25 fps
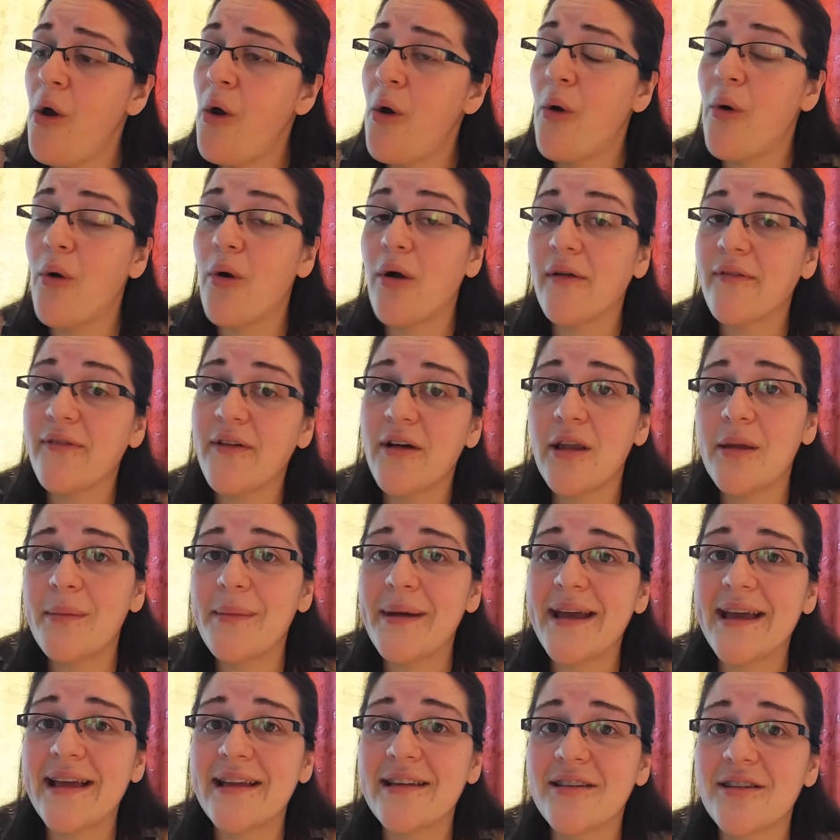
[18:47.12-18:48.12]
or follow
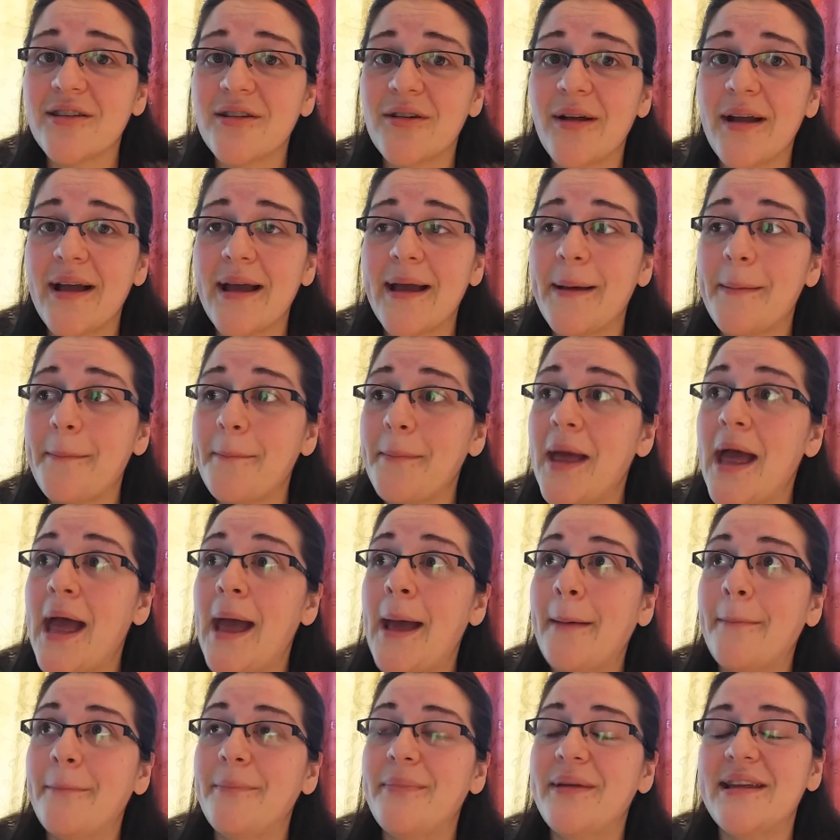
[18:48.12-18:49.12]
my Instagram,
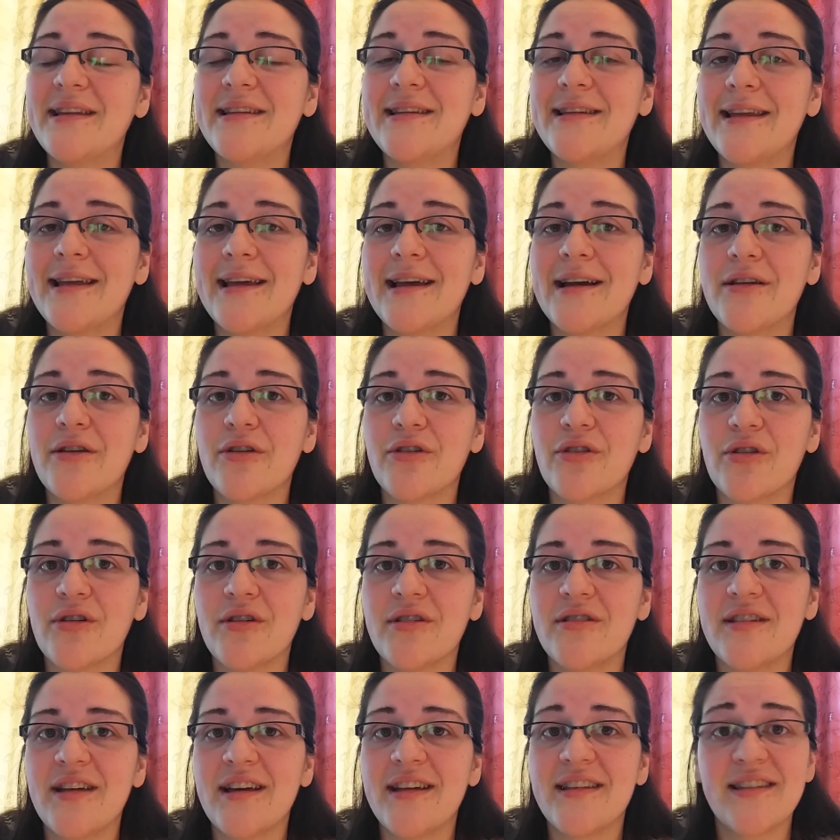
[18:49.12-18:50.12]
bc
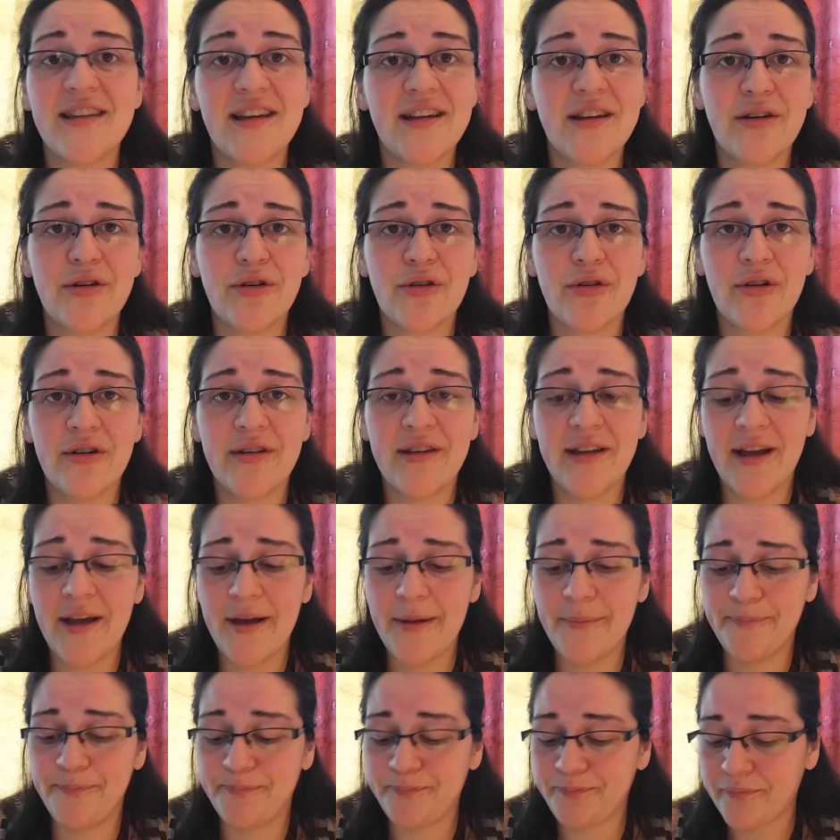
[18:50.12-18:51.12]
underscore jazzy underscore
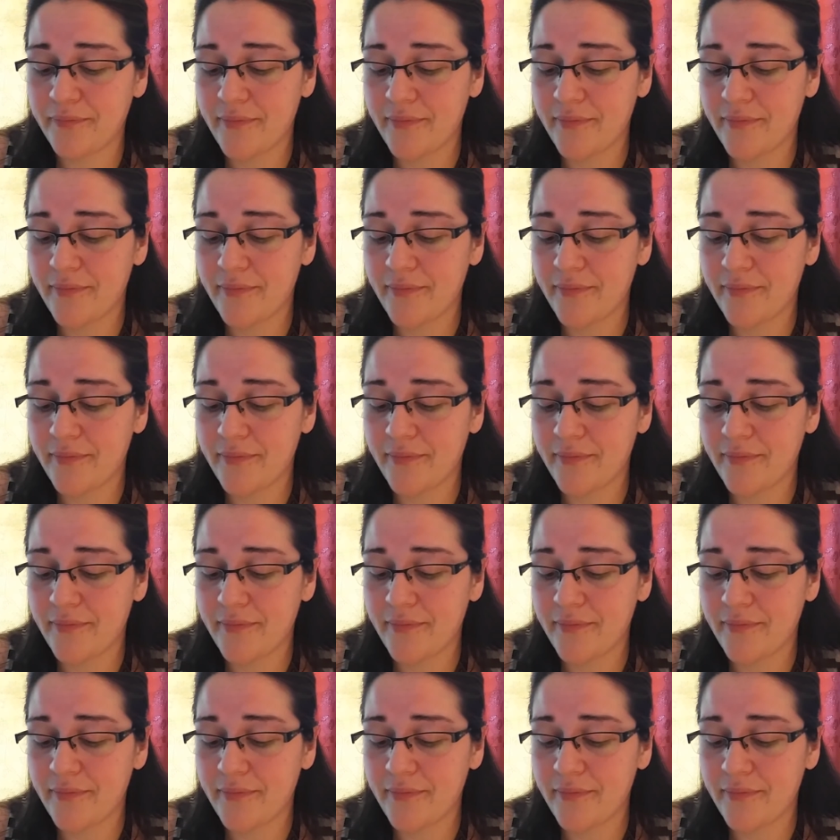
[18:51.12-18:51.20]
time.